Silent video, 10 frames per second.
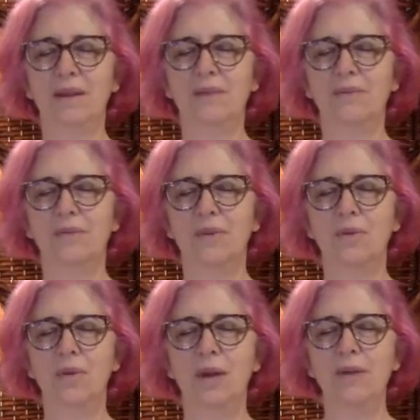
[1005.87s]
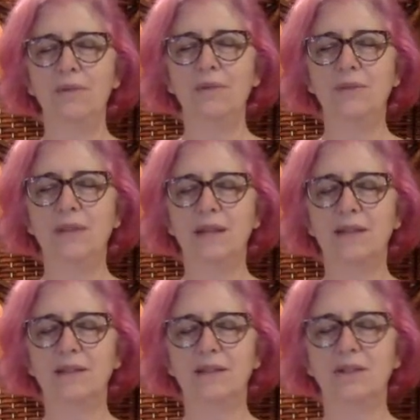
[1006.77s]
for quite a few seconds.
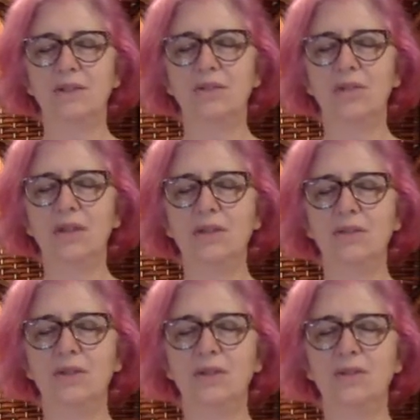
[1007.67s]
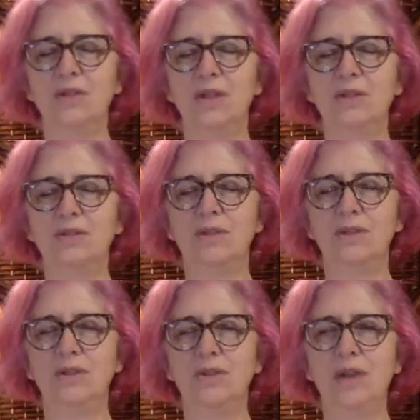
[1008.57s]
Let's just stretch, stretch, stretch, stretch,
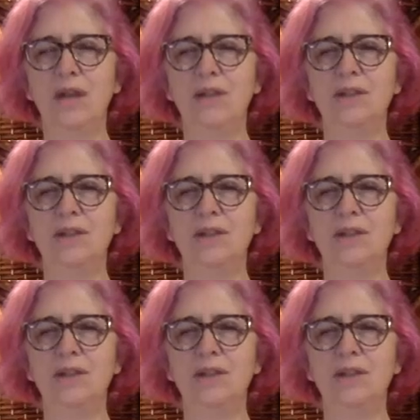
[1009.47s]
stretch.